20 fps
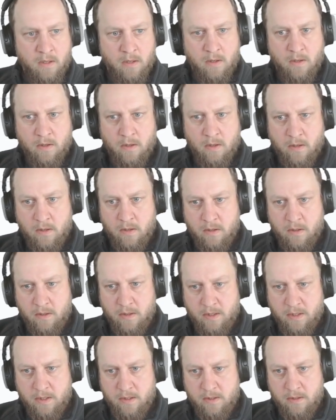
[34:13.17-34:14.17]

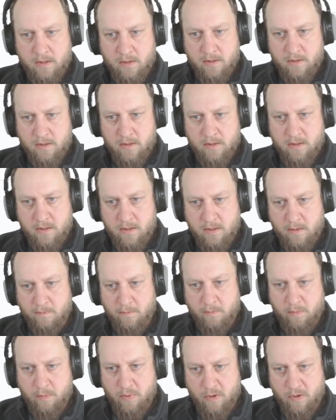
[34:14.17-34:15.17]
audience,
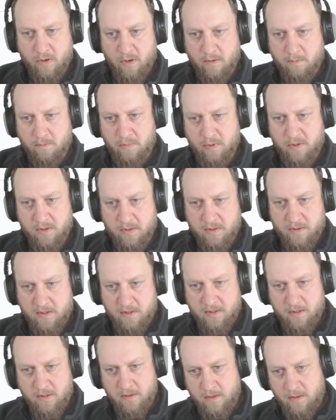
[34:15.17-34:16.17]

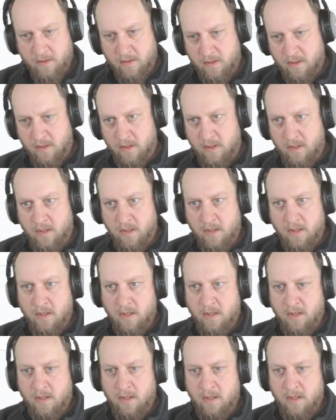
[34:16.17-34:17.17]
purpose.
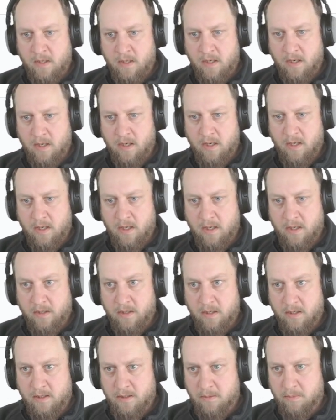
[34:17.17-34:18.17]
And
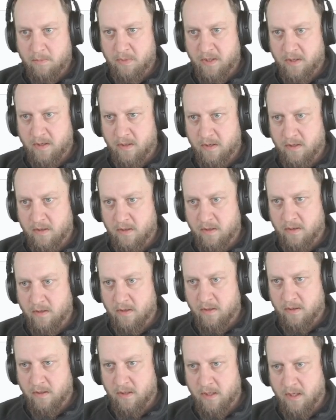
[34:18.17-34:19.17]
let's pick
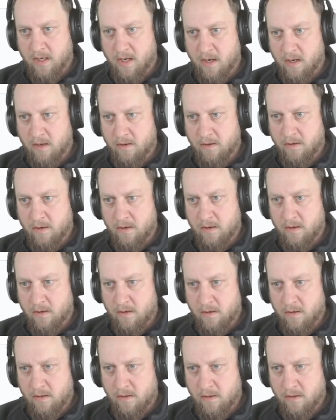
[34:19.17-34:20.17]
a
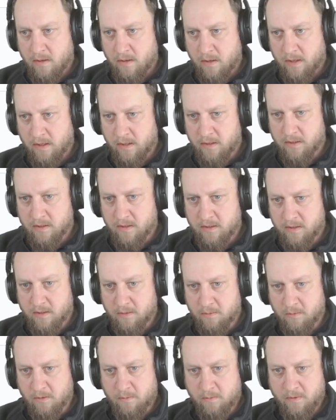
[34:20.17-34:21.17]
color, like this is
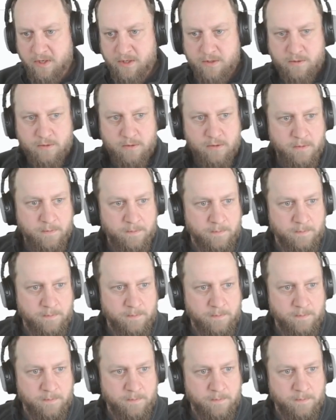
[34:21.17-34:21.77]
what we do.